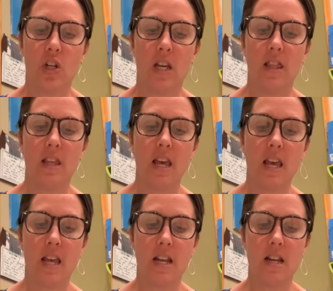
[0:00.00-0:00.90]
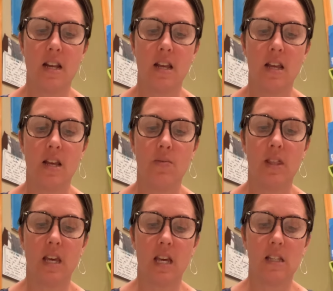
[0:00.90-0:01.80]
And then when
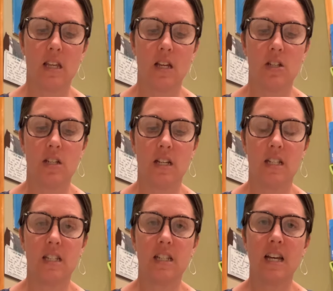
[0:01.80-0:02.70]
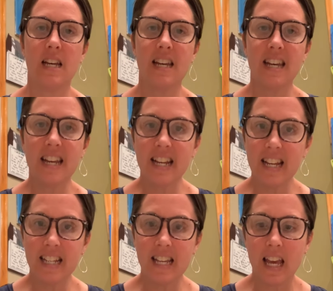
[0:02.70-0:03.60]
the eggs hatch into
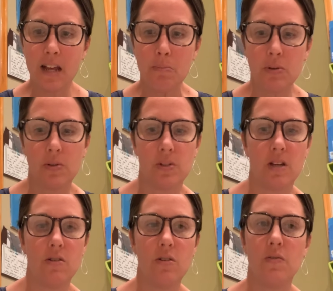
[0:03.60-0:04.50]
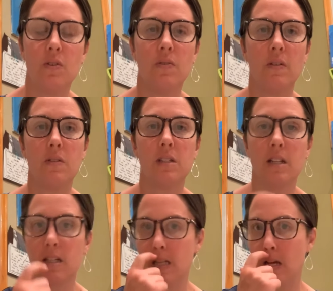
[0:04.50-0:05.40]
tiny tadpoles, I don't know if you've ever seen
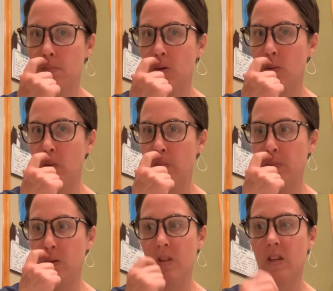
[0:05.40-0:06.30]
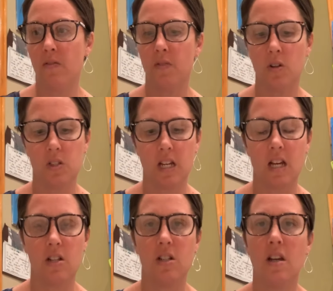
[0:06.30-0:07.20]
a tadpole, but when they first
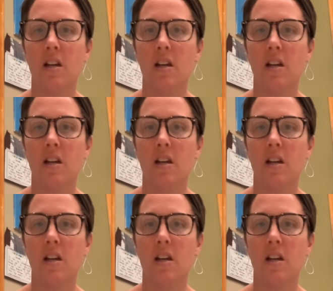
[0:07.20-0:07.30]
hatch,